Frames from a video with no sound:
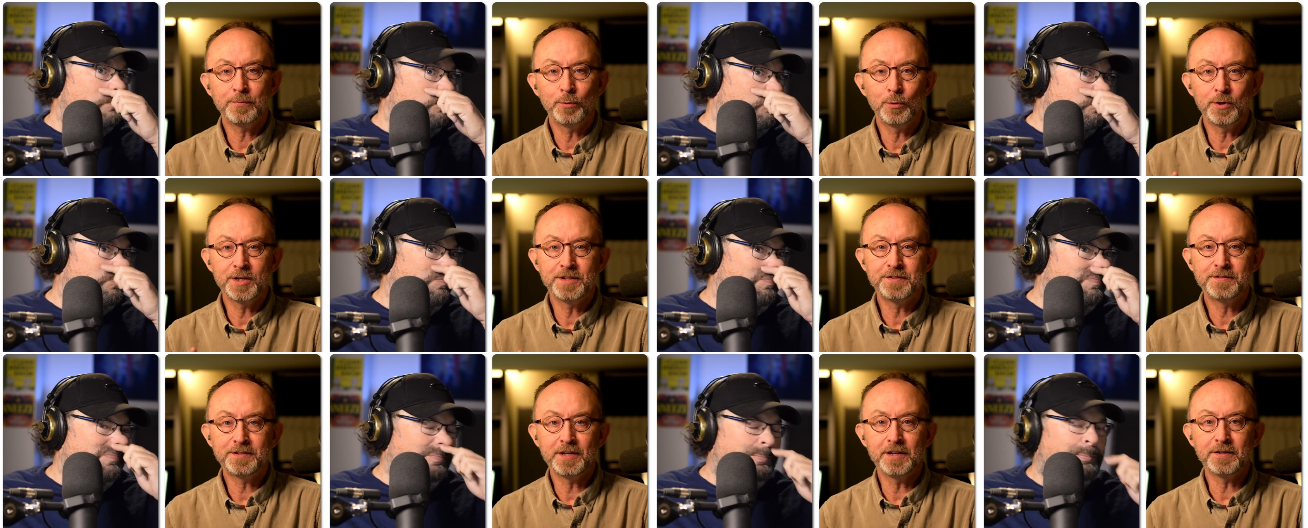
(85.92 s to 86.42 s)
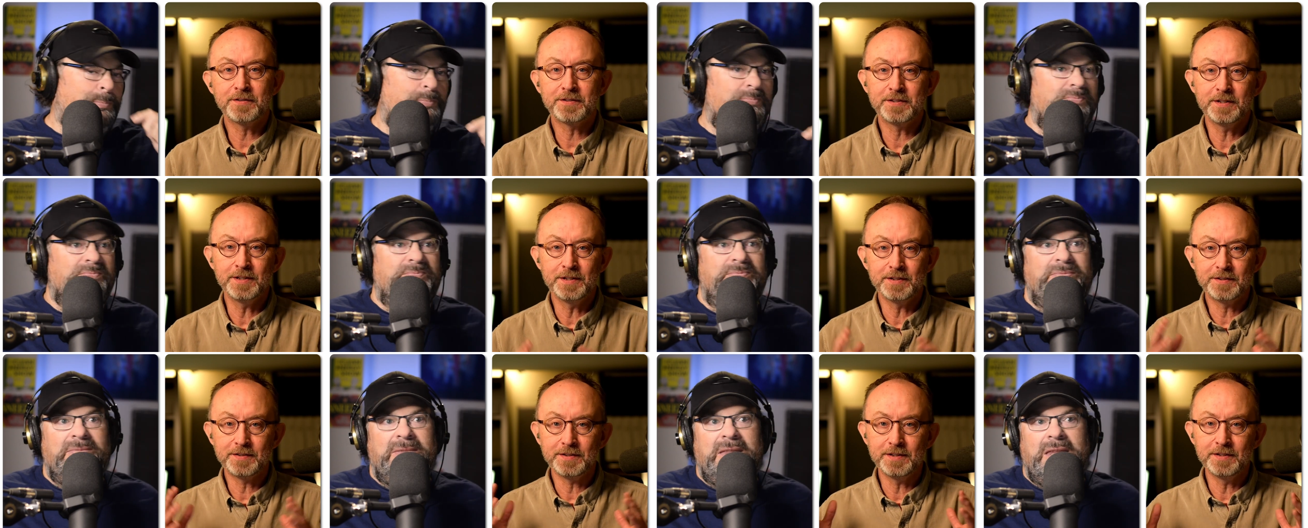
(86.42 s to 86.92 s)
Speaker 1: 40
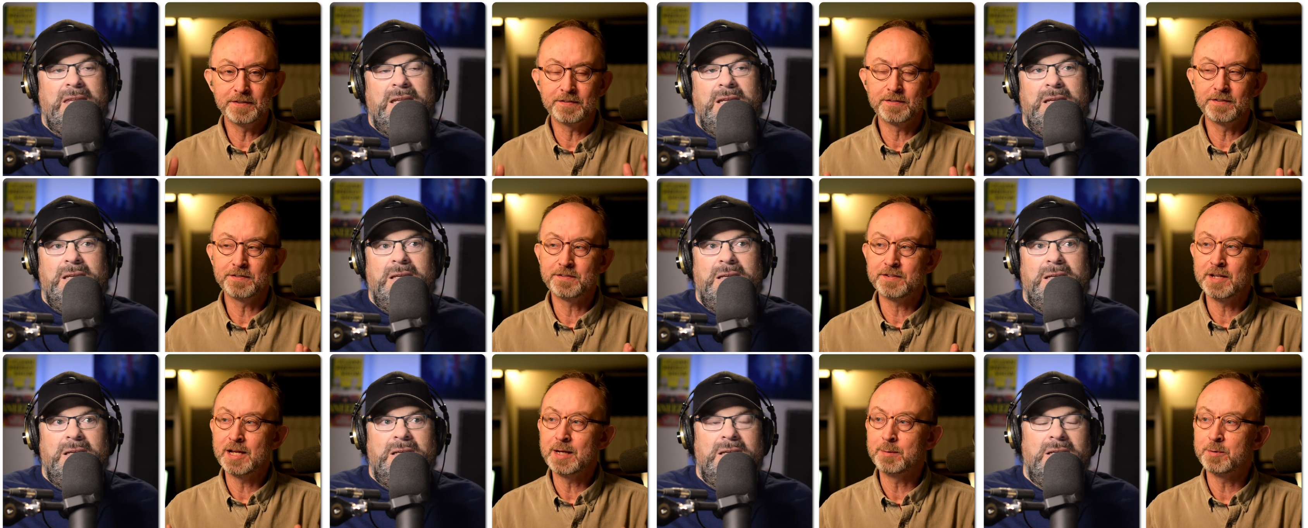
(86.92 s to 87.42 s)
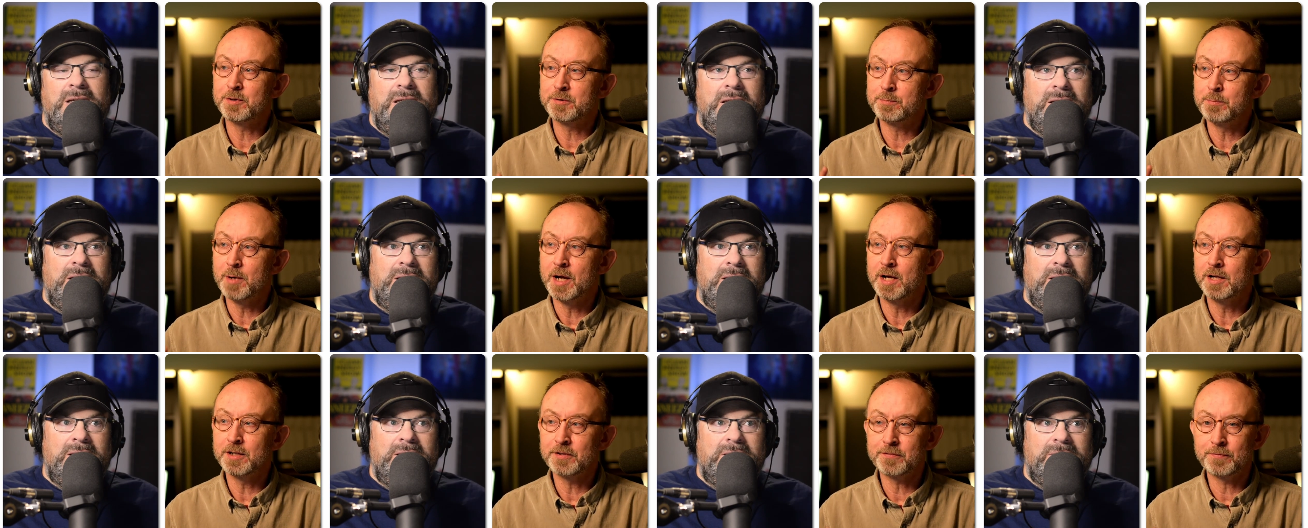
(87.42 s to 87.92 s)
Celsius is the same as
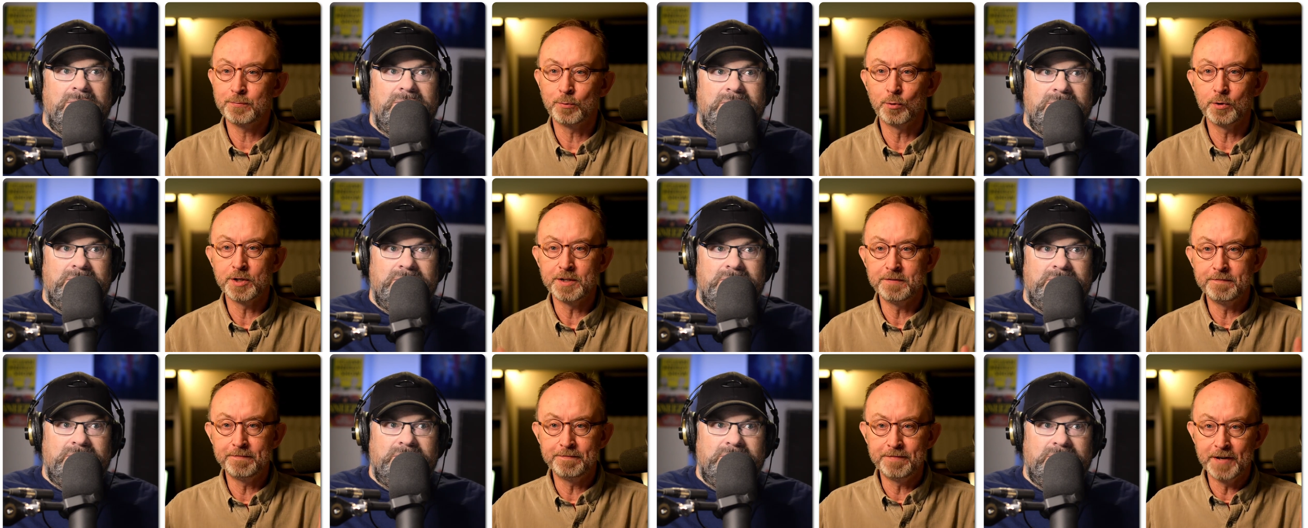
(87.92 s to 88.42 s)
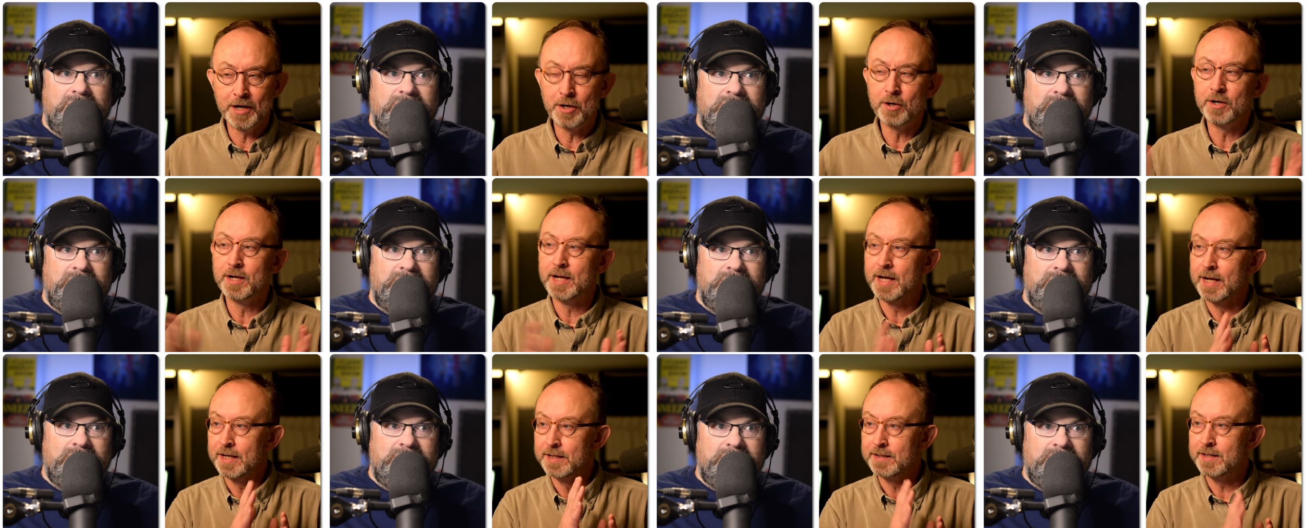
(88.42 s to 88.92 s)
minus 40
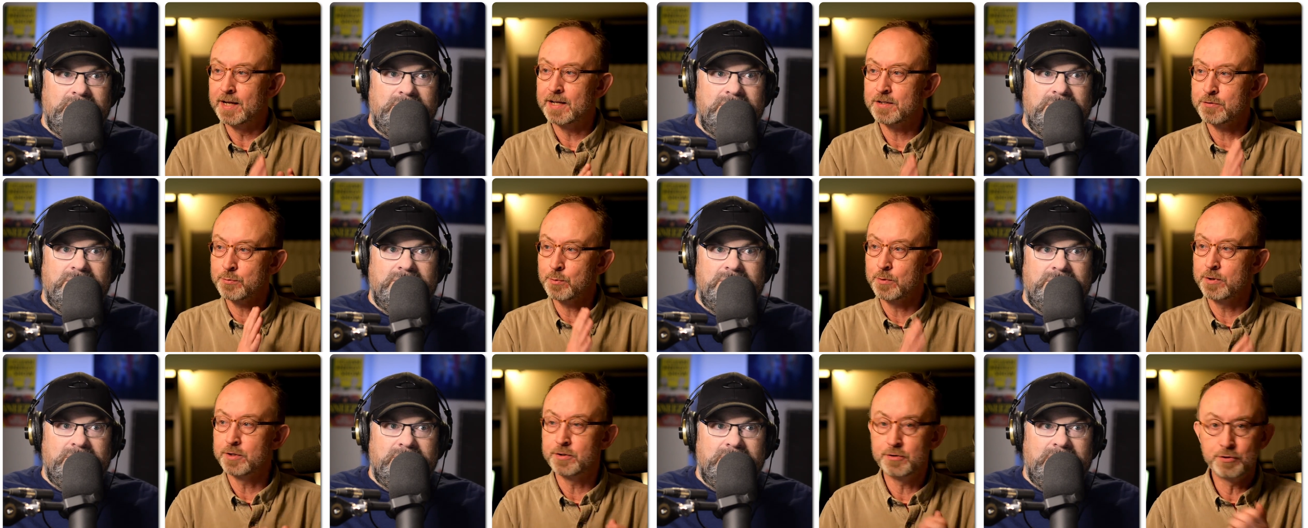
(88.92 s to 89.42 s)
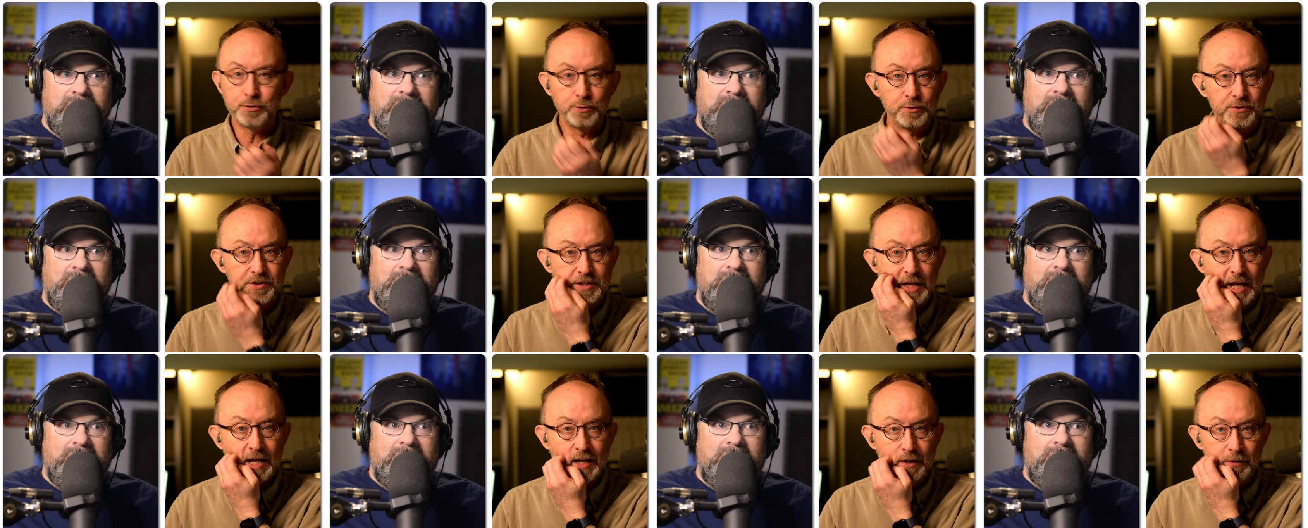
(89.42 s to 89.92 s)
Fahrenheit. That's where the two
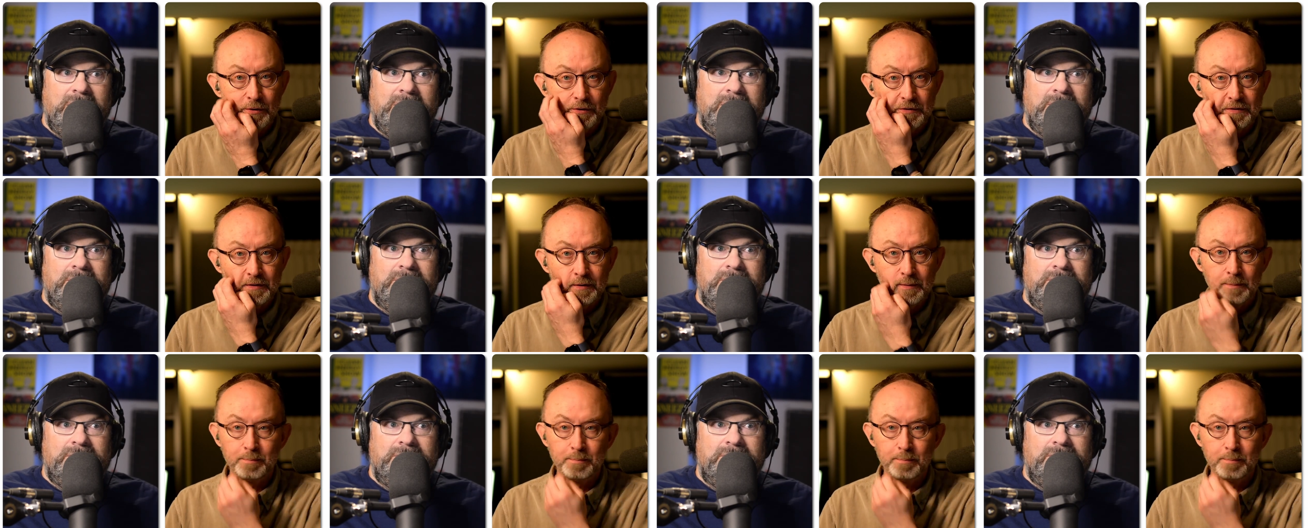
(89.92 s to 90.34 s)
scales